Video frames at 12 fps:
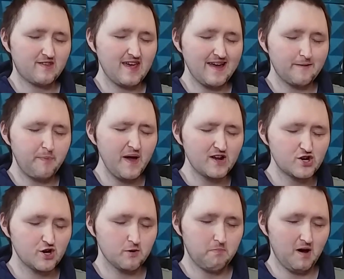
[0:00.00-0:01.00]
take
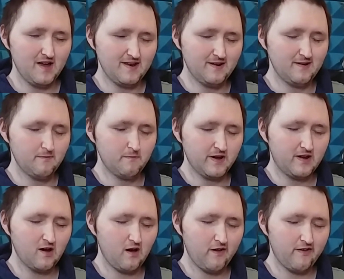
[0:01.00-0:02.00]
picture button,
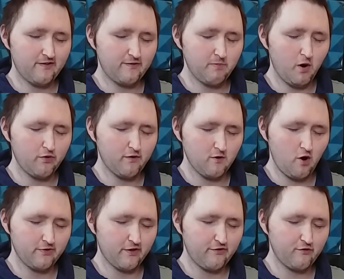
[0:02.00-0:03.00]
because both are
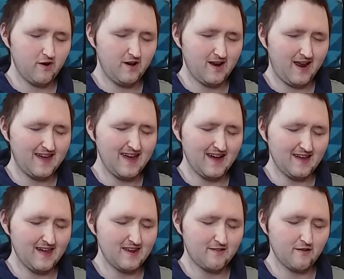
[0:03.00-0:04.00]
on the screen and I can't
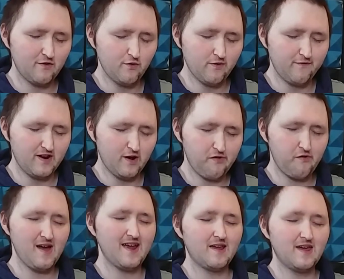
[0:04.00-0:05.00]
get it to do the video.
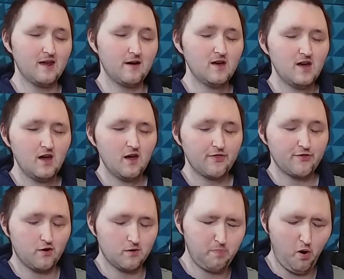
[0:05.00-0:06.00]
So I had to get a
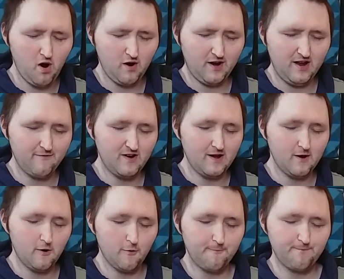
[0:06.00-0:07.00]
third-party
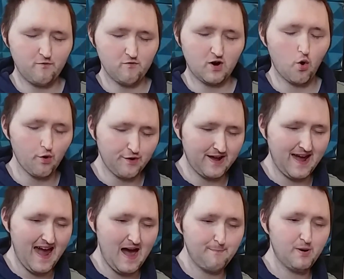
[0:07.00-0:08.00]
video
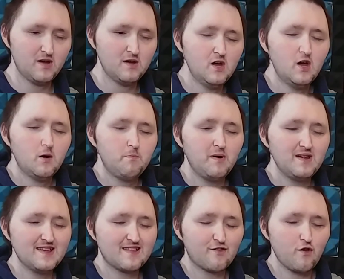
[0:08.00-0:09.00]
recording app,
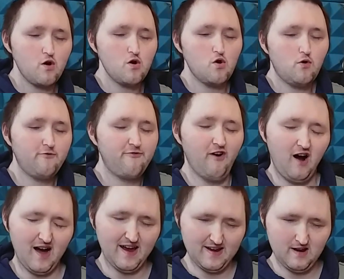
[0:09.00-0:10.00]
but it's all
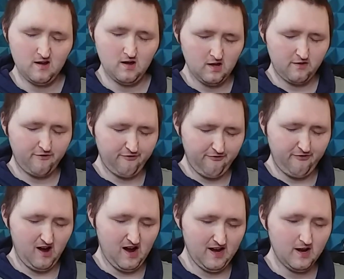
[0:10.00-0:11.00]
fine. It's
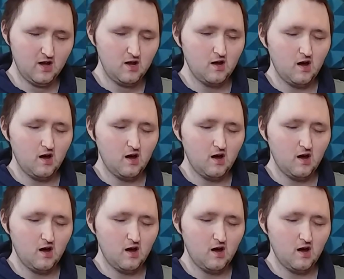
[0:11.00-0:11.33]
fine.